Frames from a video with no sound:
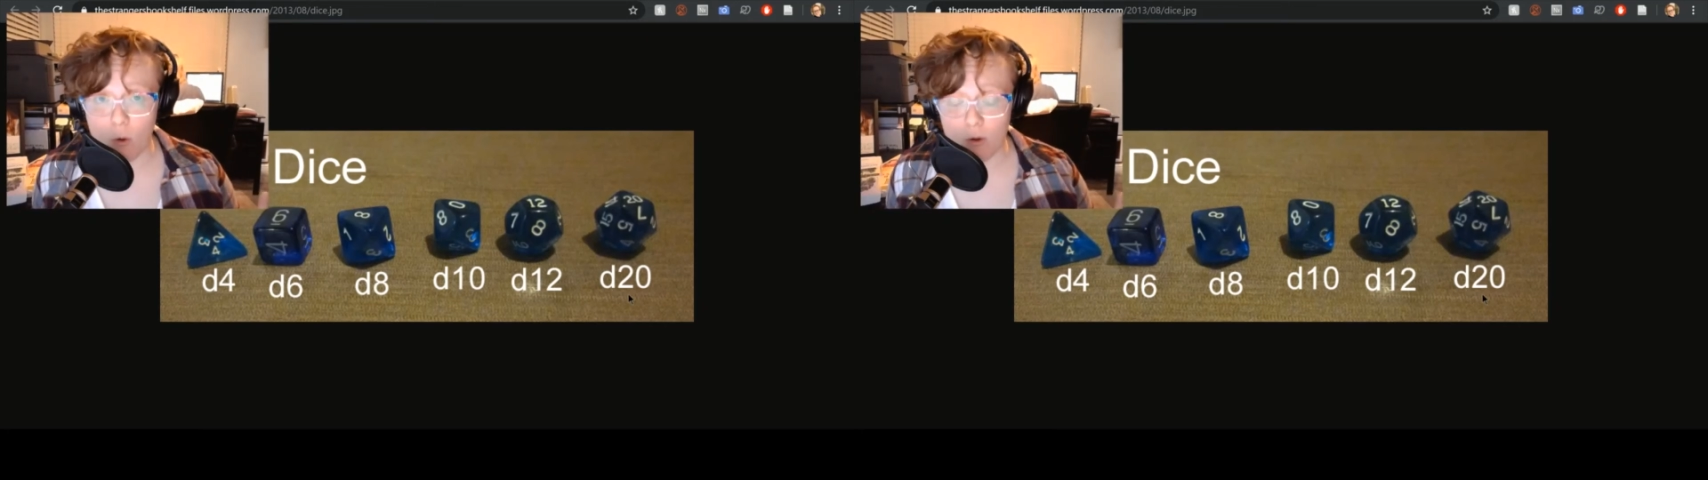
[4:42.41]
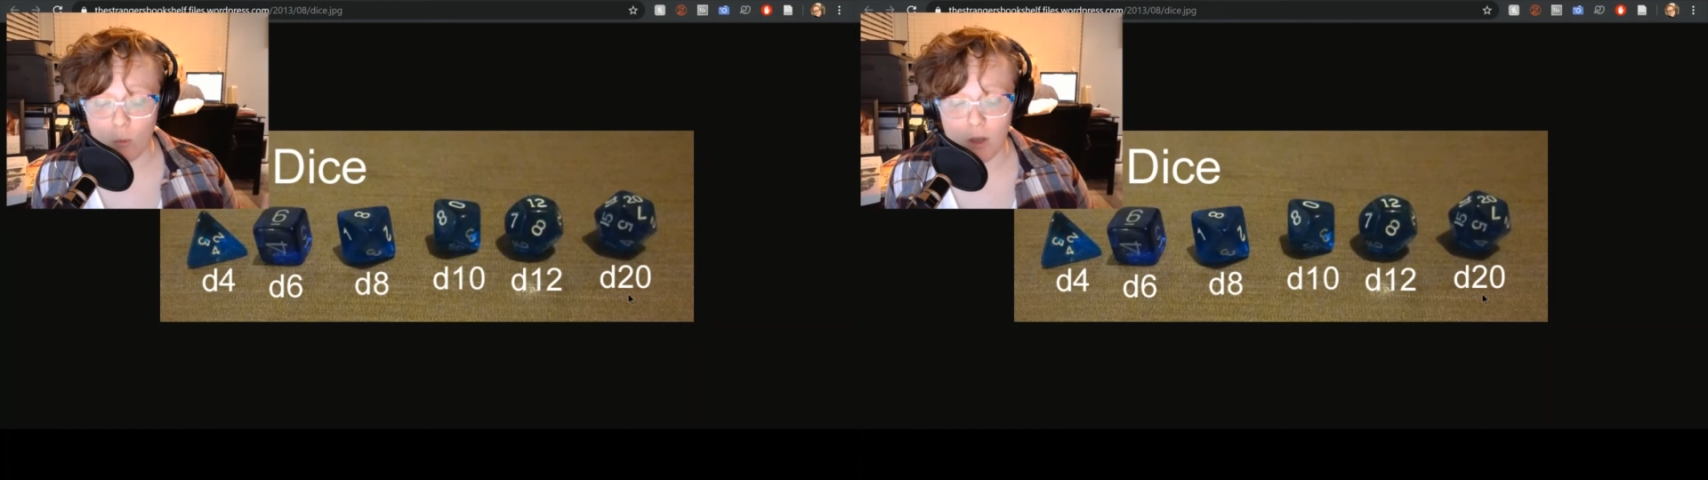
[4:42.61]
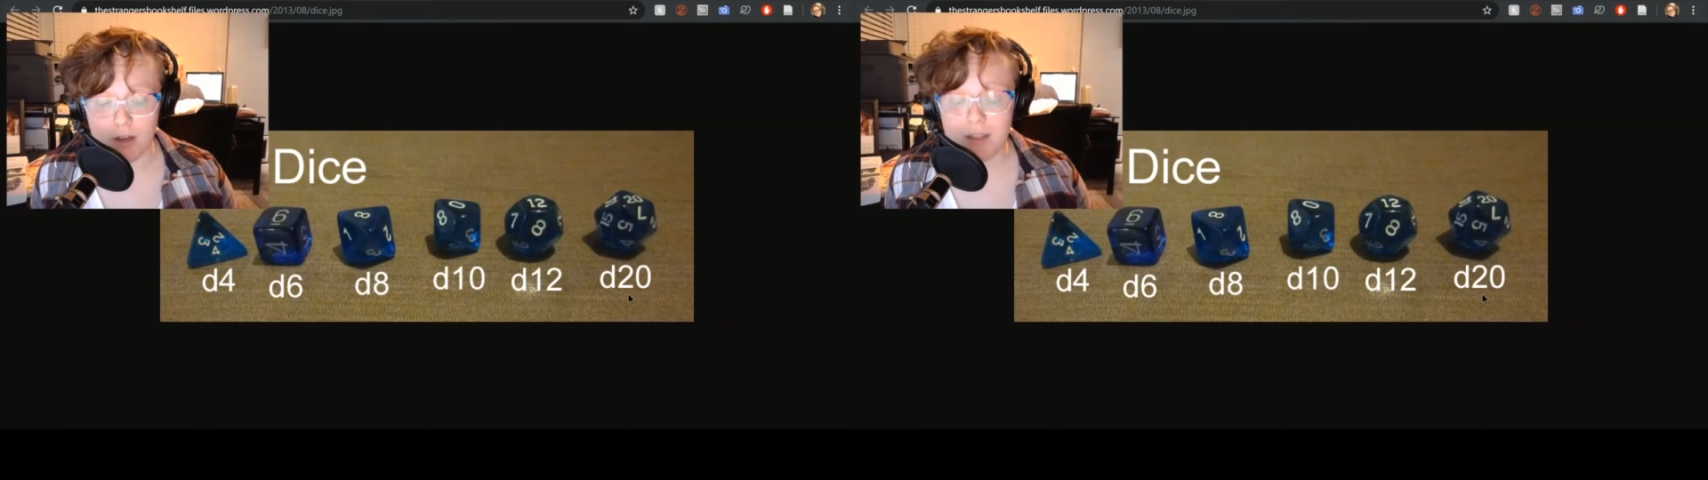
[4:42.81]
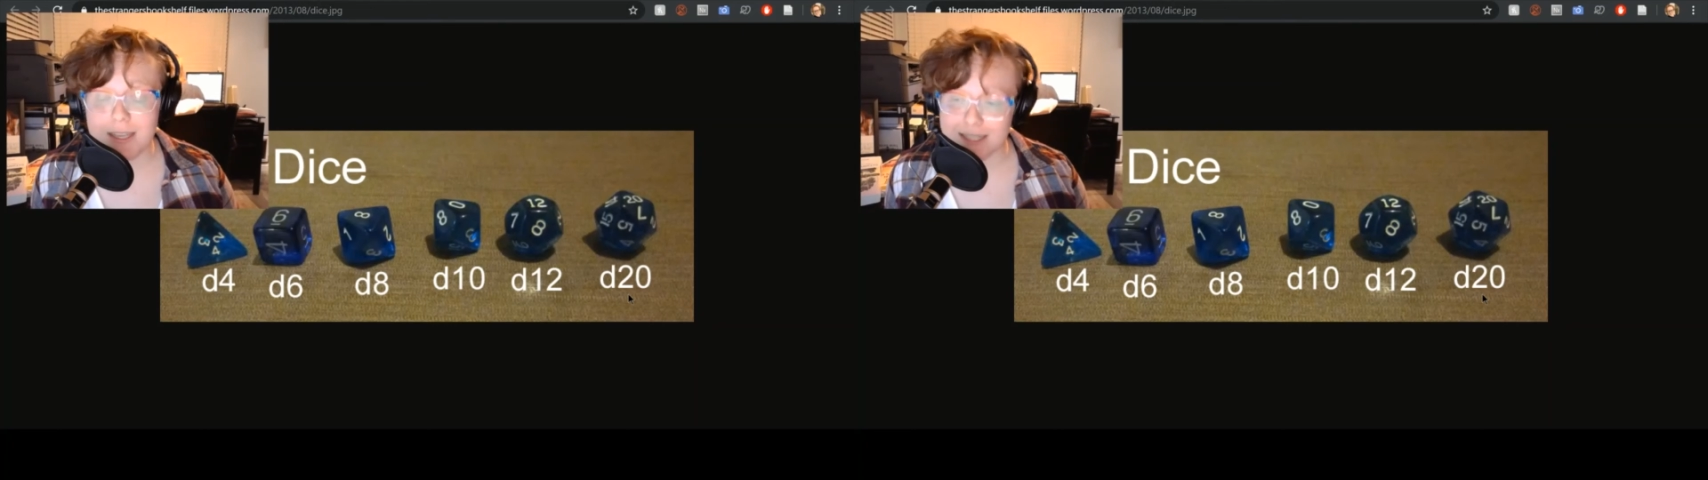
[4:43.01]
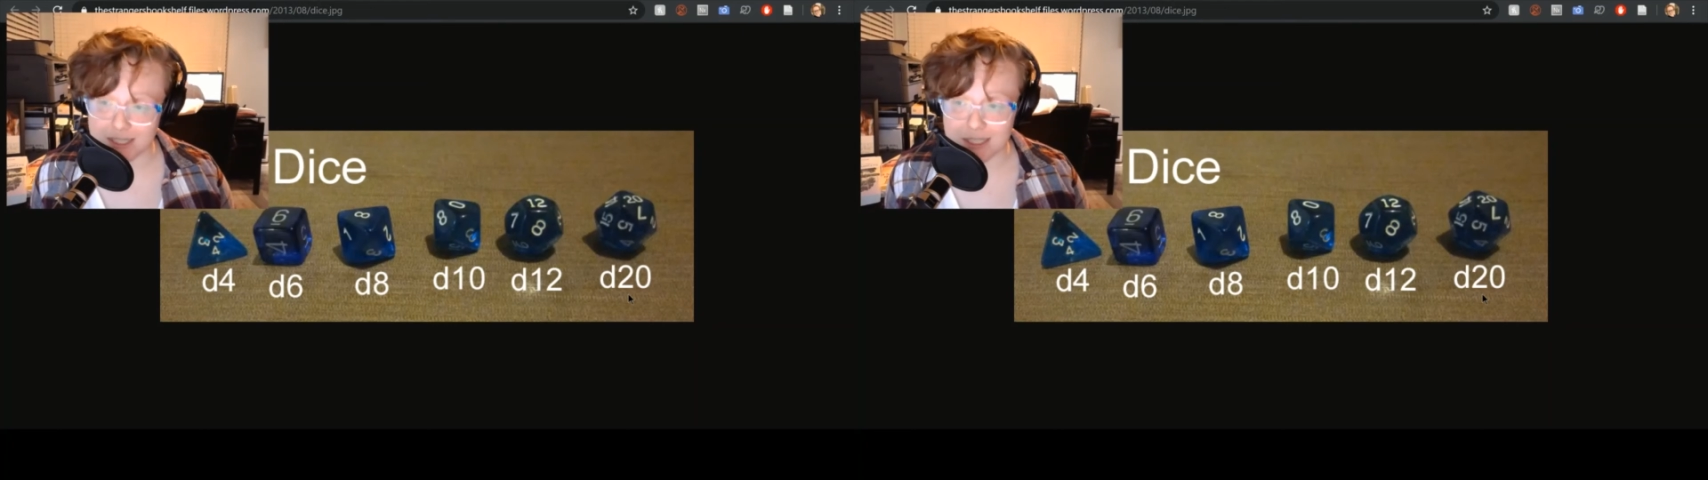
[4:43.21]
one is a
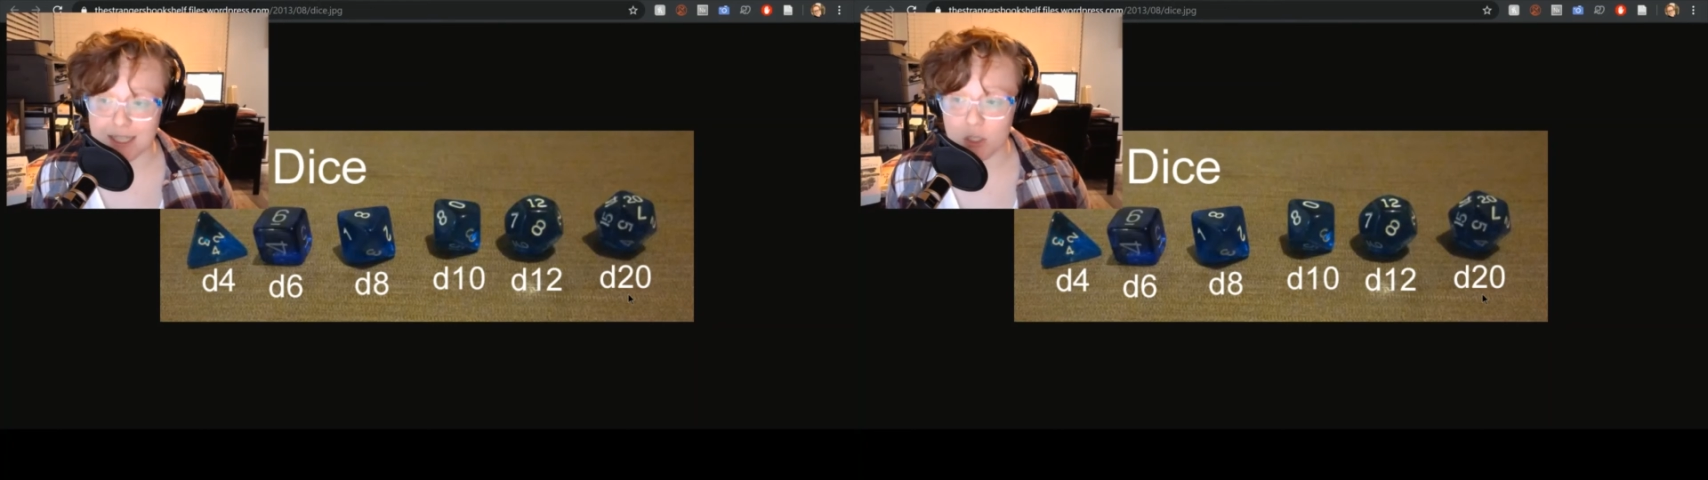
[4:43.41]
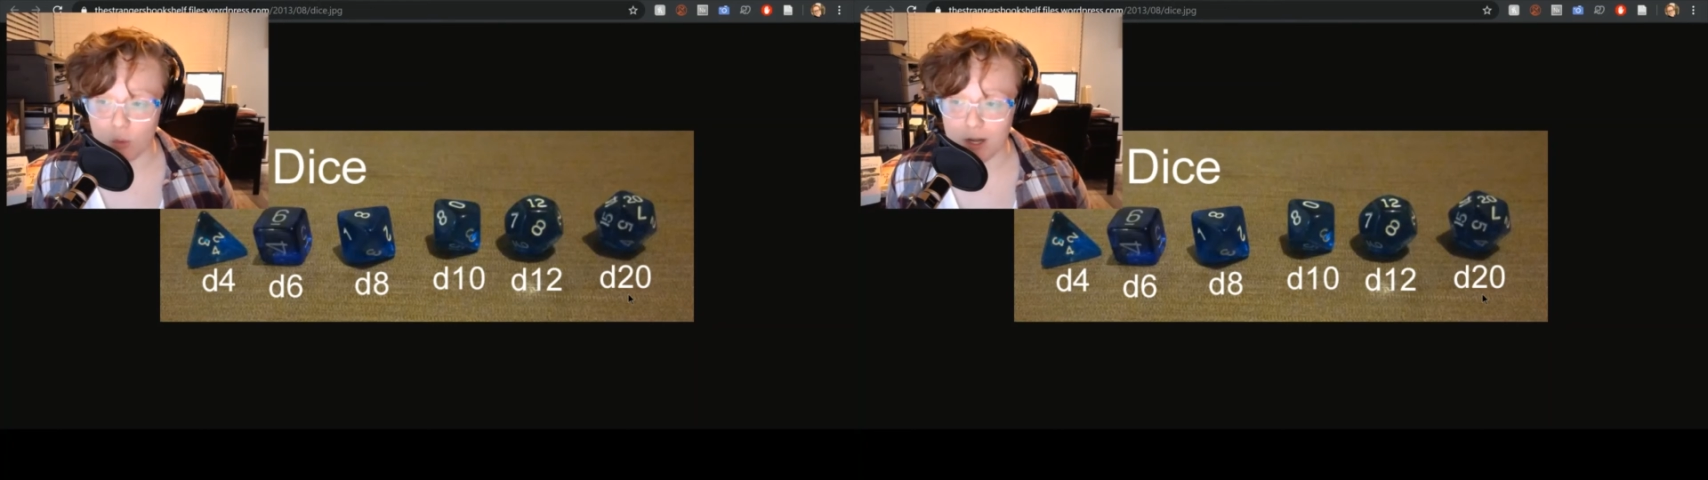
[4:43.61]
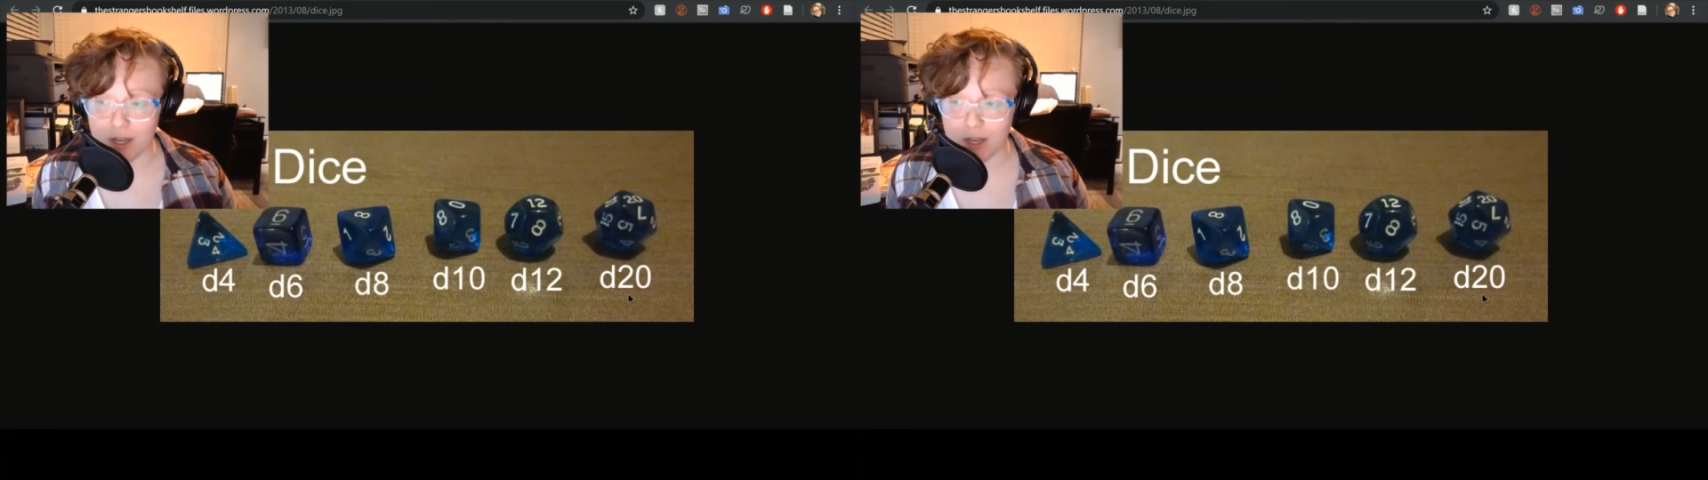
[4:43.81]
D20.